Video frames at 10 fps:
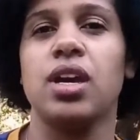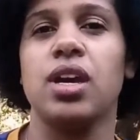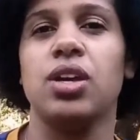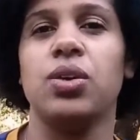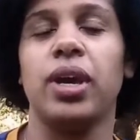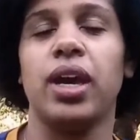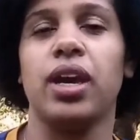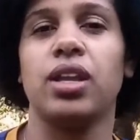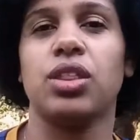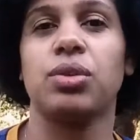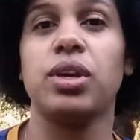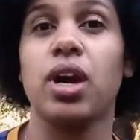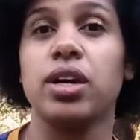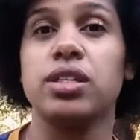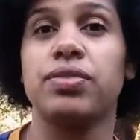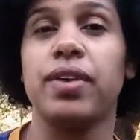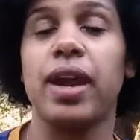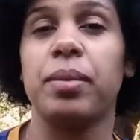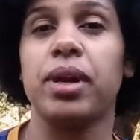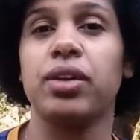You get 3 yards of
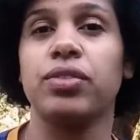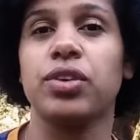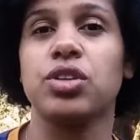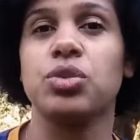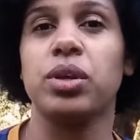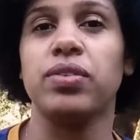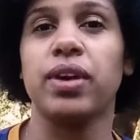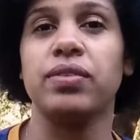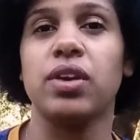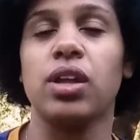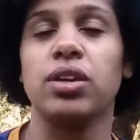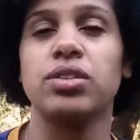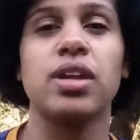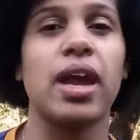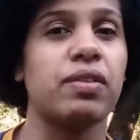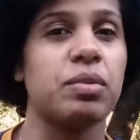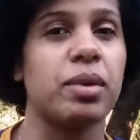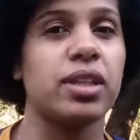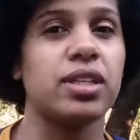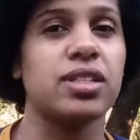fabric for $25. Every
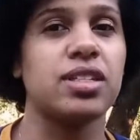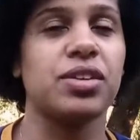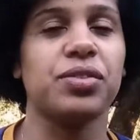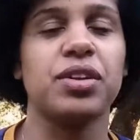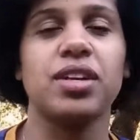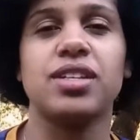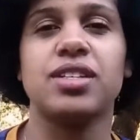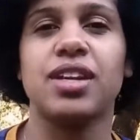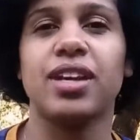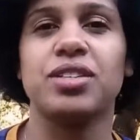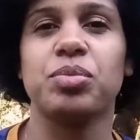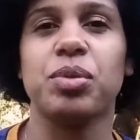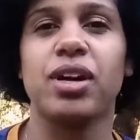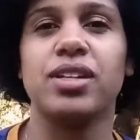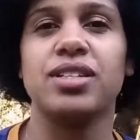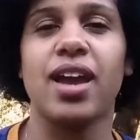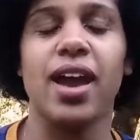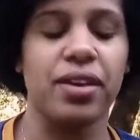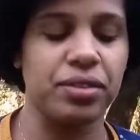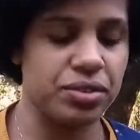month it's different. It's a nice surprise to
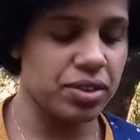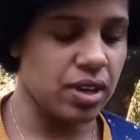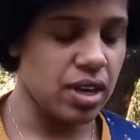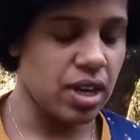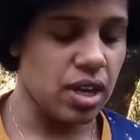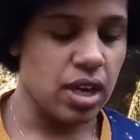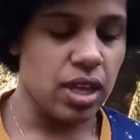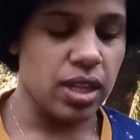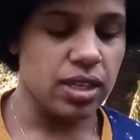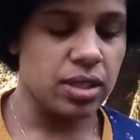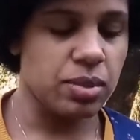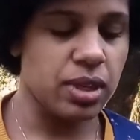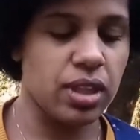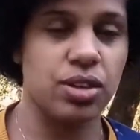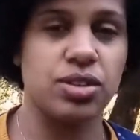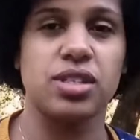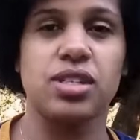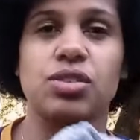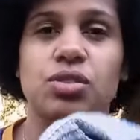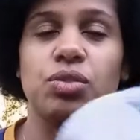have. This month there's
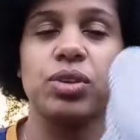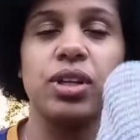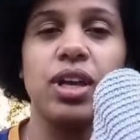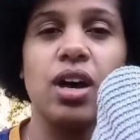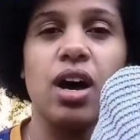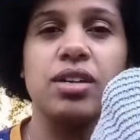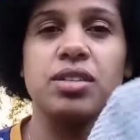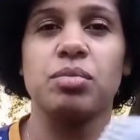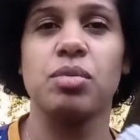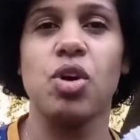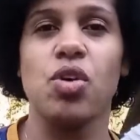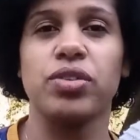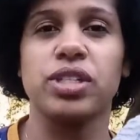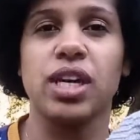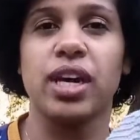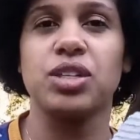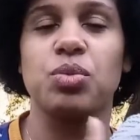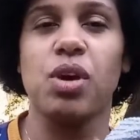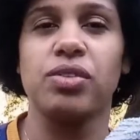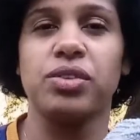this really awesome oversized
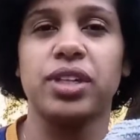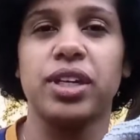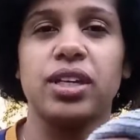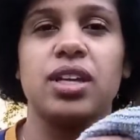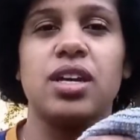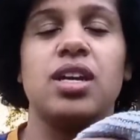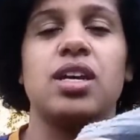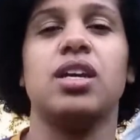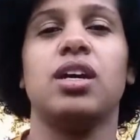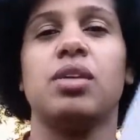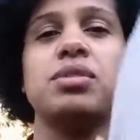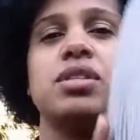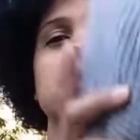waffle knit. It comes in this